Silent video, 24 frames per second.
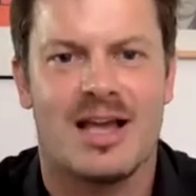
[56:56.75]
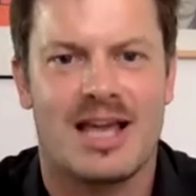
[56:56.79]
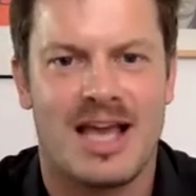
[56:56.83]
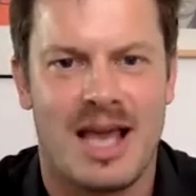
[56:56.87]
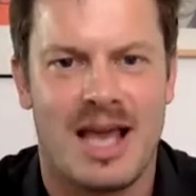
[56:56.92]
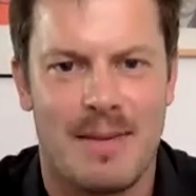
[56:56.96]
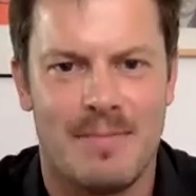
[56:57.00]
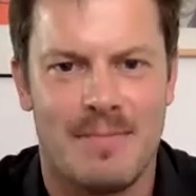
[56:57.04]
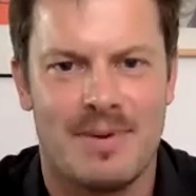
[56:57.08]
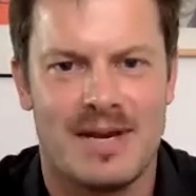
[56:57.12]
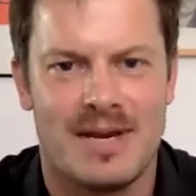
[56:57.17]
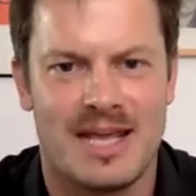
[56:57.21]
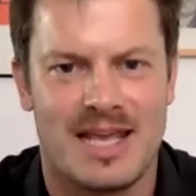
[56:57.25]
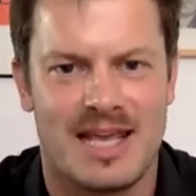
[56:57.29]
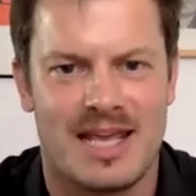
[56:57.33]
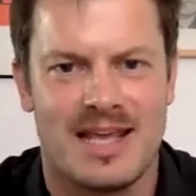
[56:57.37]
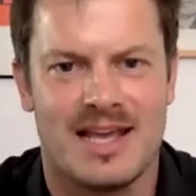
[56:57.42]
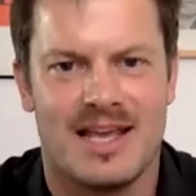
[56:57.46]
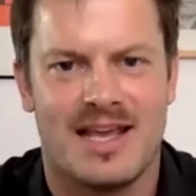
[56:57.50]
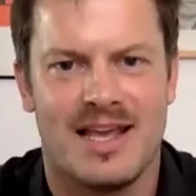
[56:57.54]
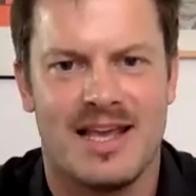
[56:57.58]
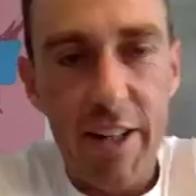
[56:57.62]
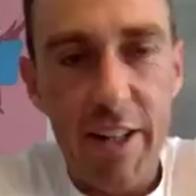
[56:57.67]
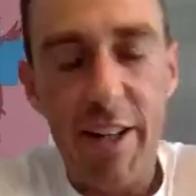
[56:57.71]
company
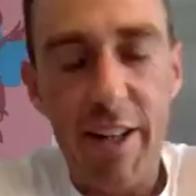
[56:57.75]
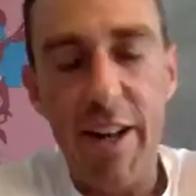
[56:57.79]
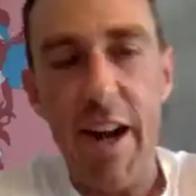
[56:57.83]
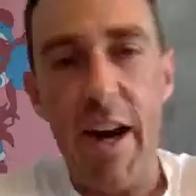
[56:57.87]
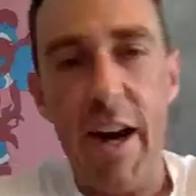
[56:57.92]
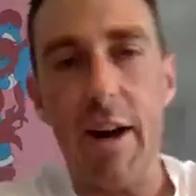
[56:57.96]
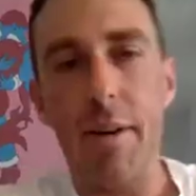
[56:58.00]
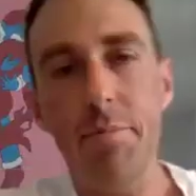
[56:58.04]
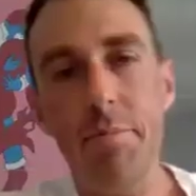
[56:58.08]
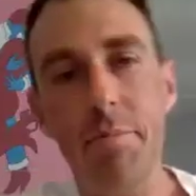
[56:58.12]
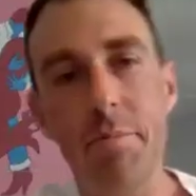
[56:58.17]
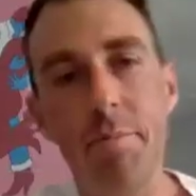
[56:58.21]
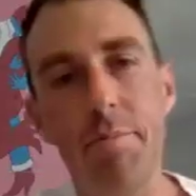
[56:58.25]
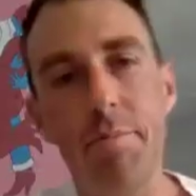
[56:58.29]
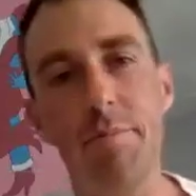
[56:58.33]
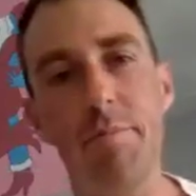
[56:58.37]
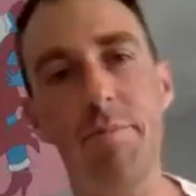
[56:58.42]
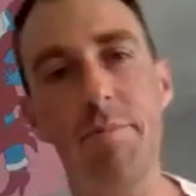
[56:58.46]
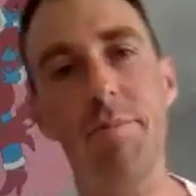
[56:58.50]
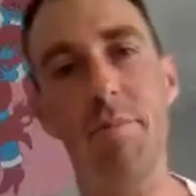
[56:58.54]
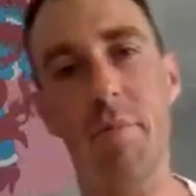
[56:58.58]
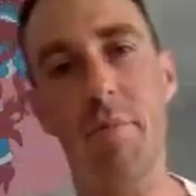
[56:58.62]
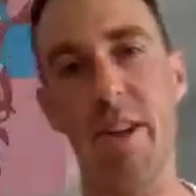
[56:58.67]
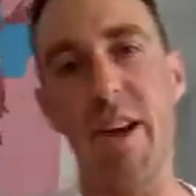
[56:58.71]

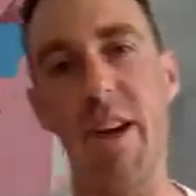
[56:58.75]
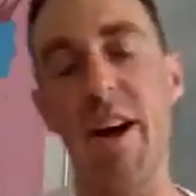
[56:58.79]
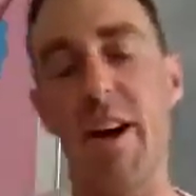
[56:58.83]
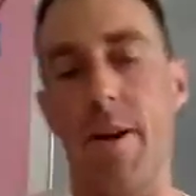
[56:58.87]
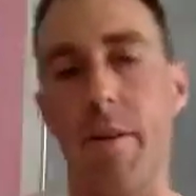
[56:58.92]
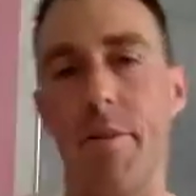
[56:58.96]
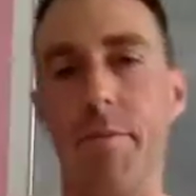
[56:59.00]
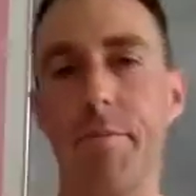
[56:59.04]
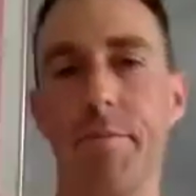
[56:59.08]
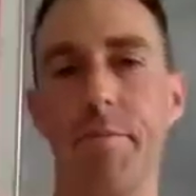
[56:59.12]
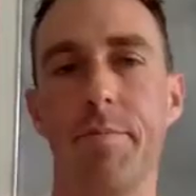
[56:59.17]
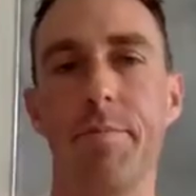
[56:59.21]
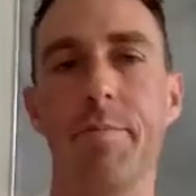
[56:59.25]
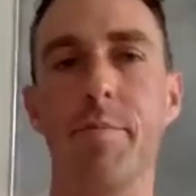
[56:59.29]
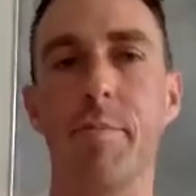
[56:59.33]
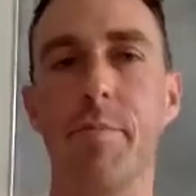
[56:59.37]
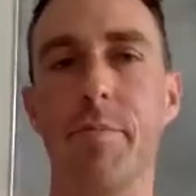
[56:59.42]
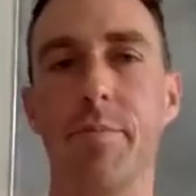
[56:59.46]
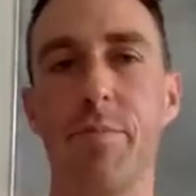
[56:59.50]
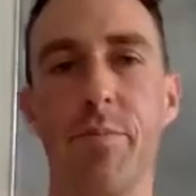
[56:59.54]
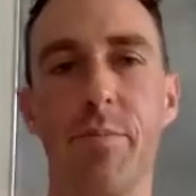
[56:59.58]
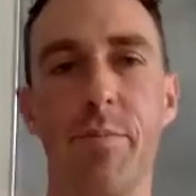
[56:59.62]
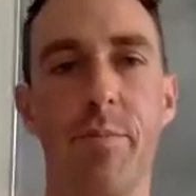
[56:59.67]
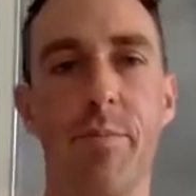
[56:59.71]
if you want
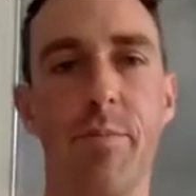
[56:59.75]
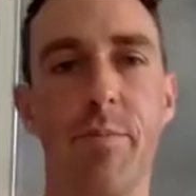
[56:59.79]
to,